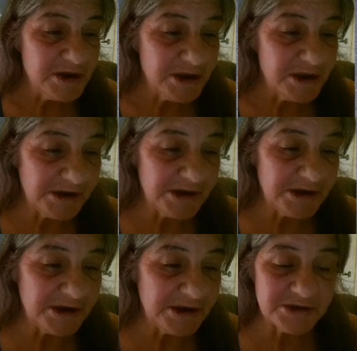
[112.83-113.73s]
and
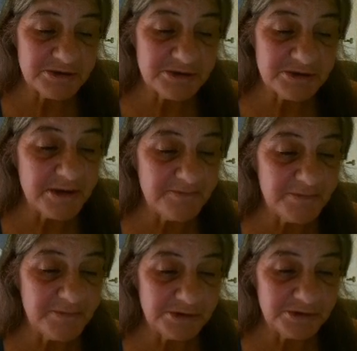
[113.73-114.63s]
enhance
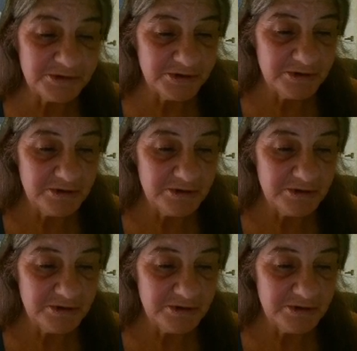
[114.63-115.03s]
mindfulness.